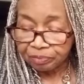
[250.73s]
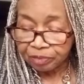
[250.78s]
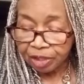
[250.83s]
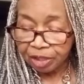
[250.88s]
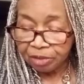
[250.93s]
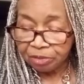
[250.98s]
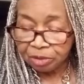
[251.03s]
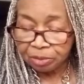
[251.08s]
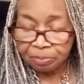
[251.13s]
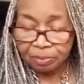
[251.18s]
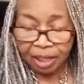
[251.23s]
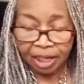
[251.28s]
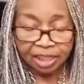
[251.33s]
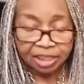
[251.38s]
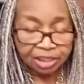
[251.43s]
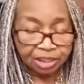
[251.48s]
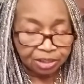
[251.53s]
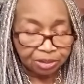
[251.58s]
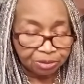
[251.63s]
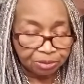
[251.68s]

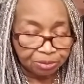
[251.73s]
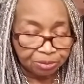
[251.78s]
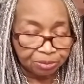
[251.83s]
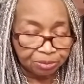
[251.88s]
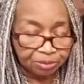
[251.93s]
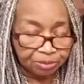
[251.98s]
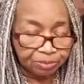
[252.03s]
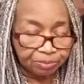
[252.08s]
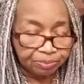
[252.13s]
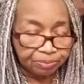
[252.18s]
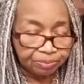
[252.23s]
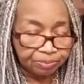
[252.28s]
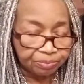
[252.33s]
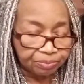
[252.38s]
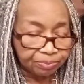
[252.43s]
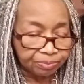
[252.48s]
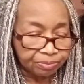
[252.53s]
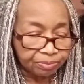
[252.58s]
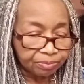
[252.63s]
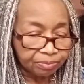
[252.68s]
remind you
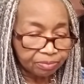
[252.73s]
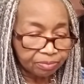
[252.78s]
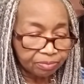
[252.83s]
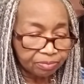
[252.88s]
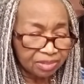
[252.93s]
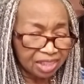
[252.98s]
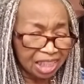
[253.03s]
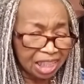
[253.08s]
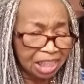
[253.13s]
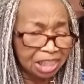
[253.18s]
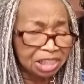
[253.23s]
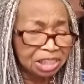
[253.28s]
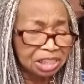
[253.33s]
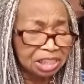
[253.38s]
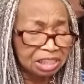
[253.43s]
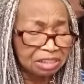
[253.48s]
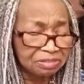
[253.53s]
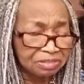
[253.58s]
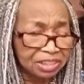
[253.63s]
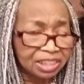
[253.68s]
and to
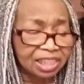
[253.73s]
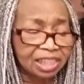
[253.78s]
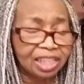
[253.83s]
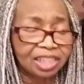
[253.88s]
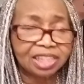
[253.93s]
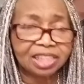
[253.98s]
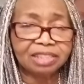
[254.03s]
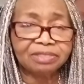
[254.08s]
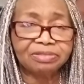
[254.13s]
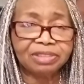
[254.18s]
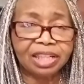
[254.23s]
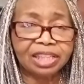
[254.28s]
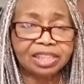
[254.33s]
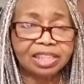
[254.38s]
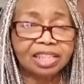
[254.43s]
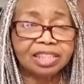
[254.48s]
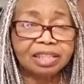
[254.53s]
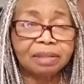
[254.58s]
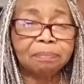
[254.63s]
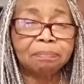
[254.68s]
emphasize the fact
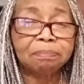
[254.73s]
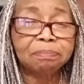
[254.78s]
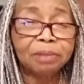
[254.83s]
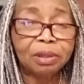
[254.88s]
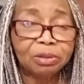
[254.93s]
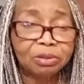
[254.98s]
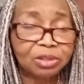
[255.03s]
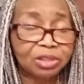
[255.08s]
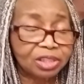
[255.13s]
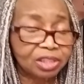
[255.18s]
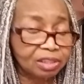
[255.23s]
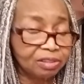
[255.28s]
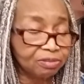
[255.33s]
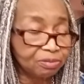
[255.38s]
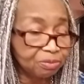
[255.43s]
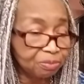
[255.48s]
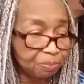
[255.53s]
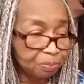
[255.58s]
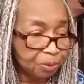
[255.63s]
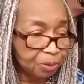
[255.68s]
that the most
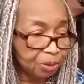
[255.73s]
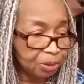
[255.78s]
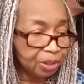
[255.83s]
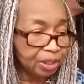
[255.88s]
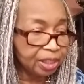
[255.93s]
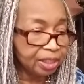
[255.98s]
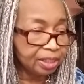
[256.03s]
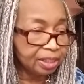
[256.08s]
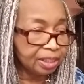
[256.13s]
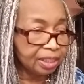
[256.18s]
important